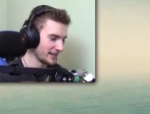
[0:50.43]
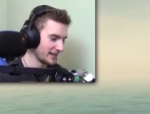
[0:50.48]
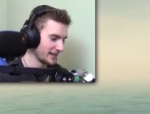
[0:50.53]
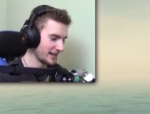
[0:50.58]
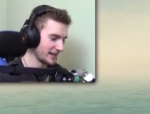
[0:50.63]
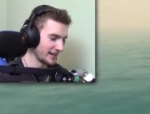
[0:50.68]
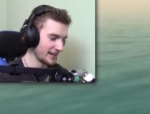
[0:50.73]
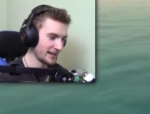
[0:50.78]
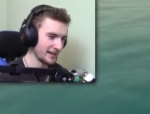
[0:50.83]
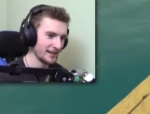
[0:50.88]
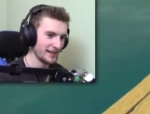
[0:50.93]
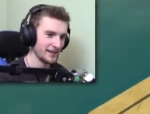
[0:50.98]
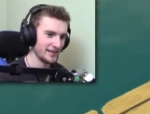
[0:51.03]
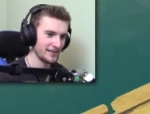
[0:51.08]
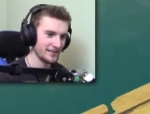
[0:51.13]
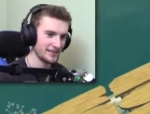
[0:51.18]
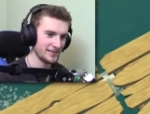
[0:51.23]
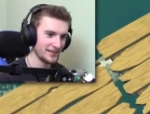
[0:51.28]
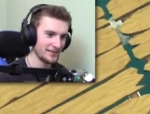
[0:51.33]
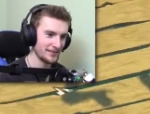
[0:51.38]
Uh,
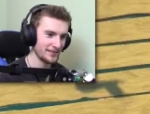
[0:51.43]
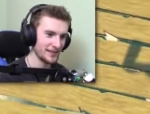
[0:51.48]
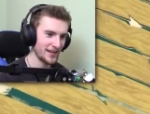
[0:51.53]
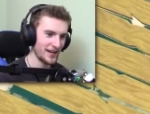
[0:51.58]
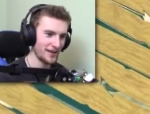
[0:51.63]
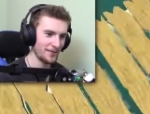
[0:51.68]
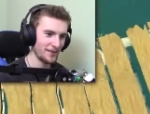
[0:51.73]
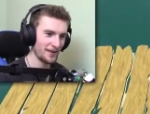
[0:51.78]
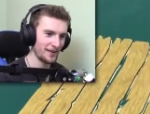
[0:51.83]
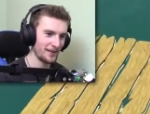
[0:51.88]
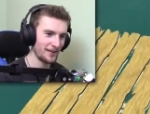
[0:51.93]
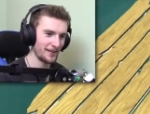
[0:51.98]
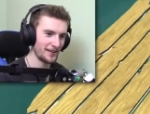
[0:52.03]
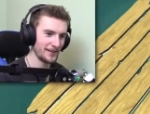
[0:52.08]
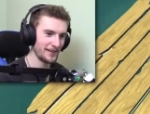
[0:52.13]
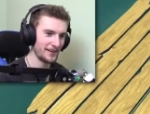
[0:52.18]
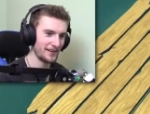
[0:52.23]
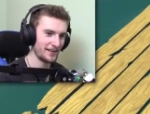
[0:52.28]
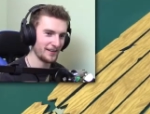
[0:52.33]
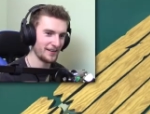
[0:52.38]
so now we're
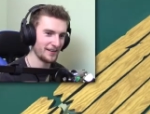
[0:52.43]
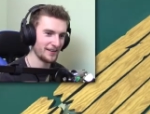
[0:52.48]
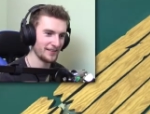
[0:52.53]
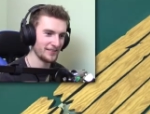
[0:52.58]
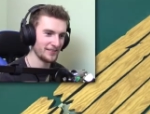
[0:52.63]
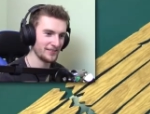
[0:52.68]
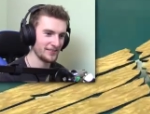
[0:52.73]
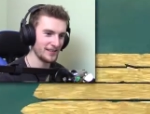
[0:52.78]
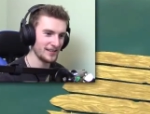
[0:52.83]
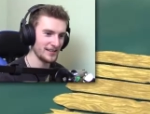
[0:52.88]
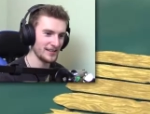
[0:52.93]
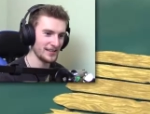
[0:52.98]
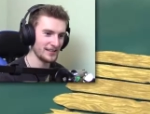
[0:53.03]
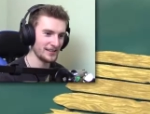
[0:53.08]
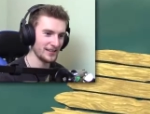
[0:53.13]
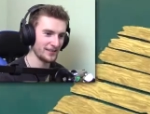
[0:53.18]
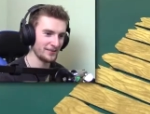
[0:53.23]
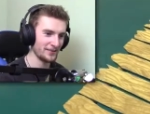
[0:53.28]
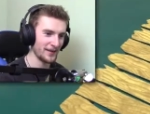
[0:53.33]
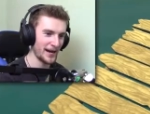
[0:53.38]
on our dingy
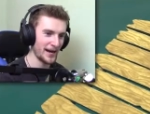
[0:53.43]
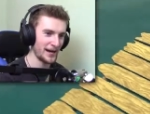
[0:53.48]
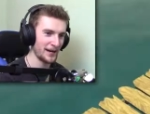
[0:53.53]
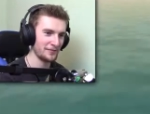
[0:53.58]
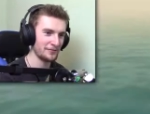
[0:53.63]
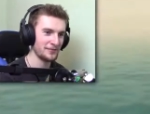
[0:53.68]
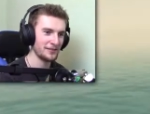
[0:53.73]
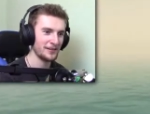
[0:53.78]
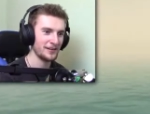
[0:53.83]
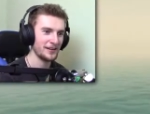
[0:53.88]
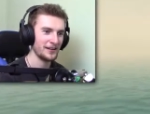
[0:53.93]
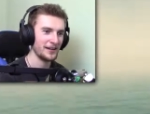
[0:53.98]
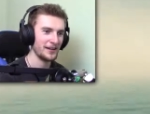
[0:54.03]
little raft.